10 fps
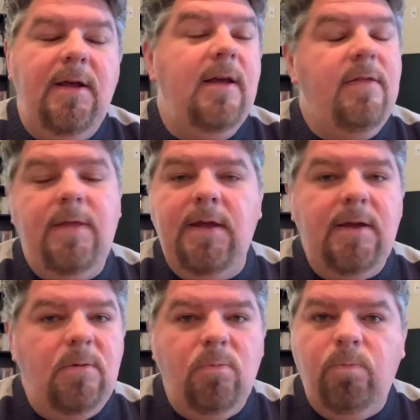
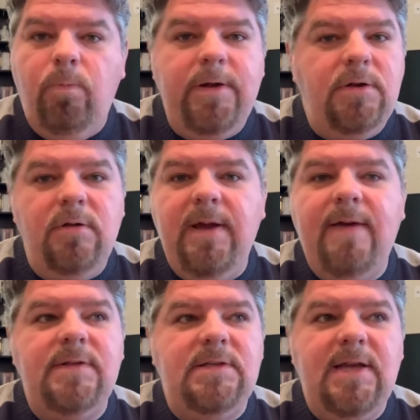then we do
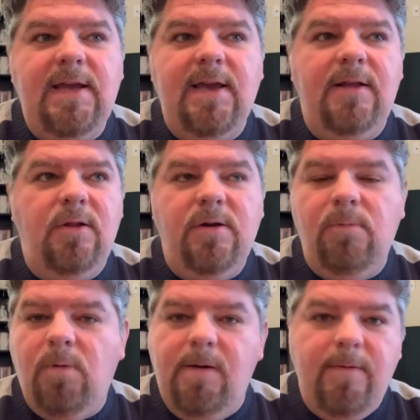have to take a look
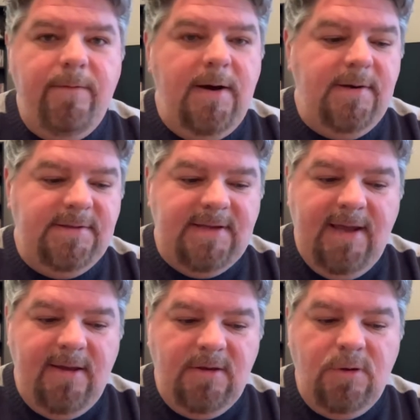at Ron Rivera and
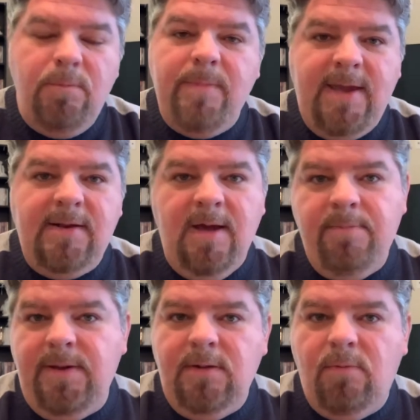say, you may not
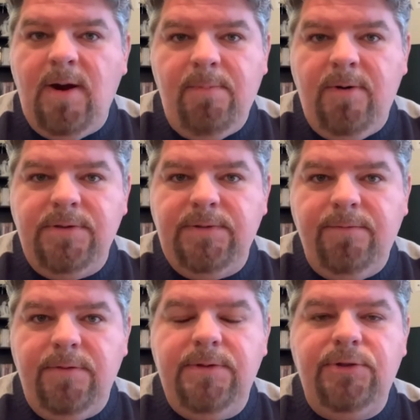be the right person
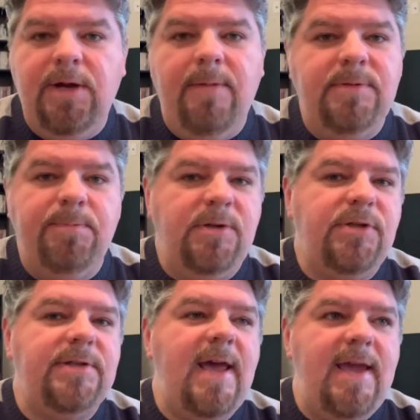for this job. As much
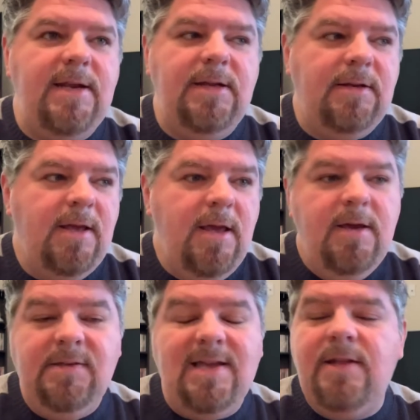as I hate it,
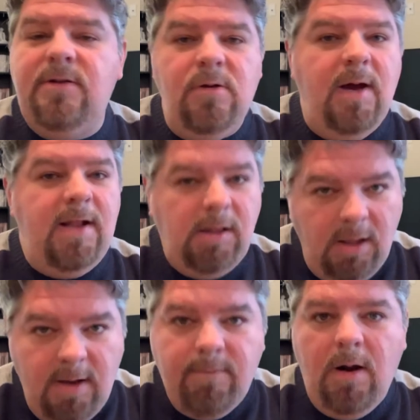because I do, I
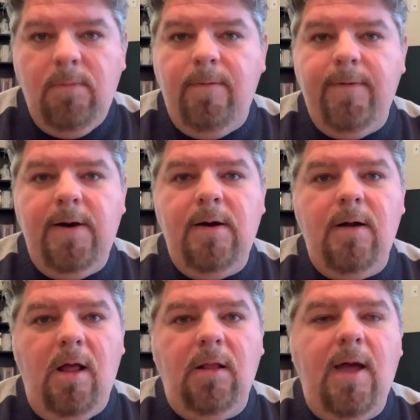love Ron Rivera
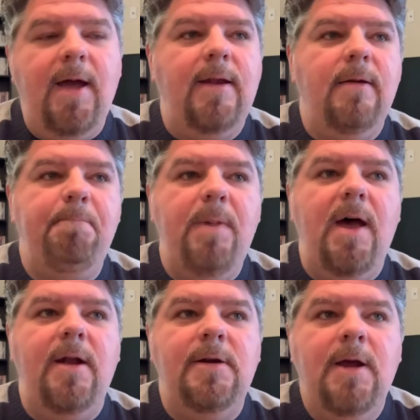a lot,
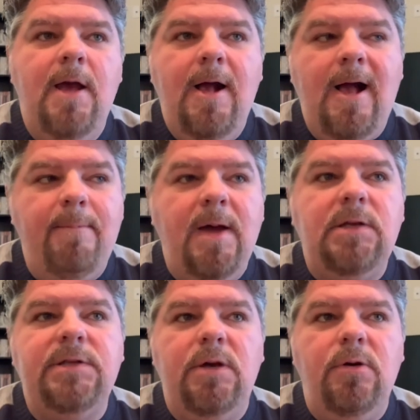but I'm
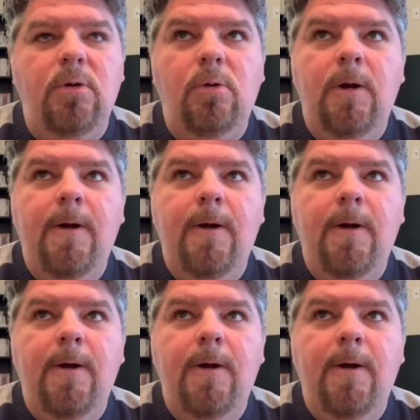also